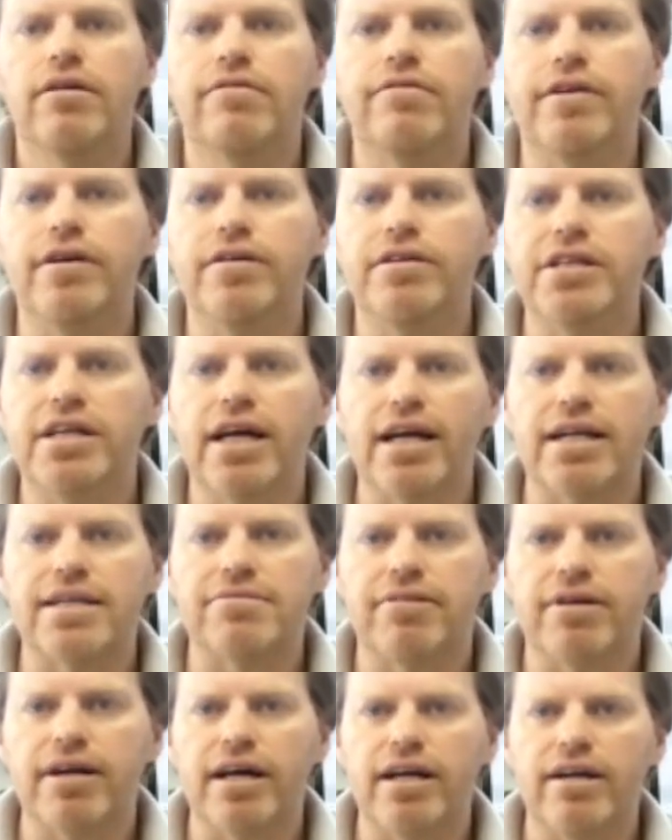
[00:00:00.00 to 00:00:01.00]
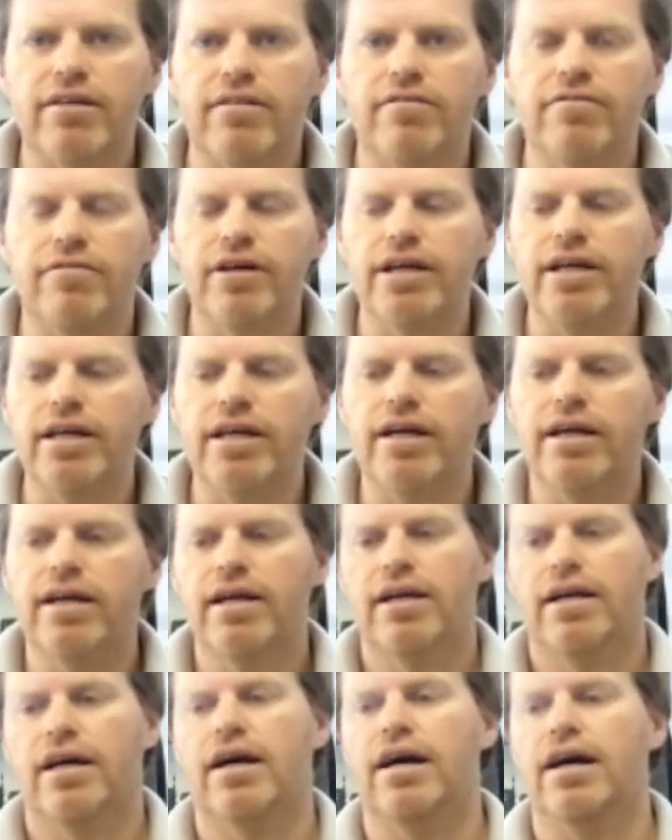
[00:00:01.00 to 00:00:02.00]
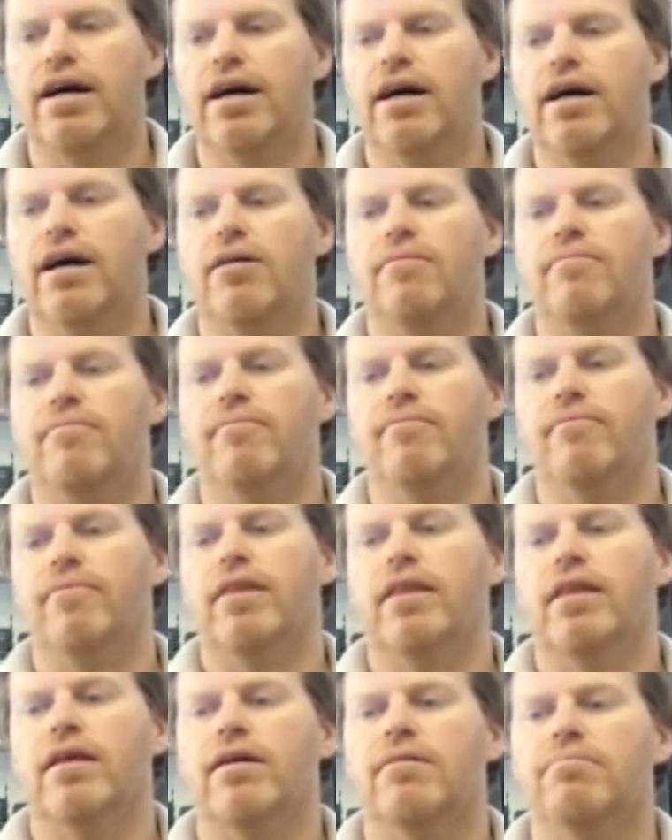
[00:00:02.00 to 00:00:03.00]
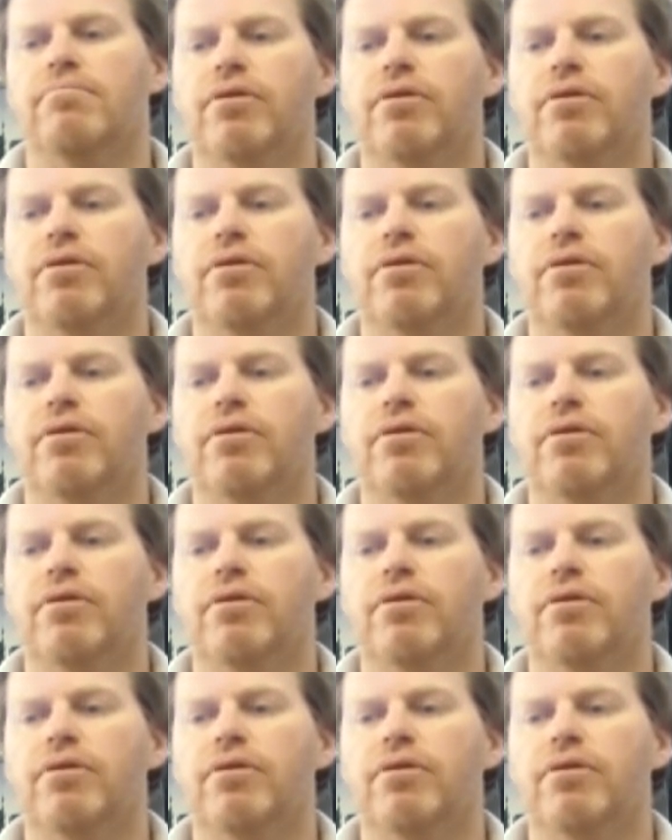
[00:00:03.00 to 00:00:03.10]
Fuji X100V, a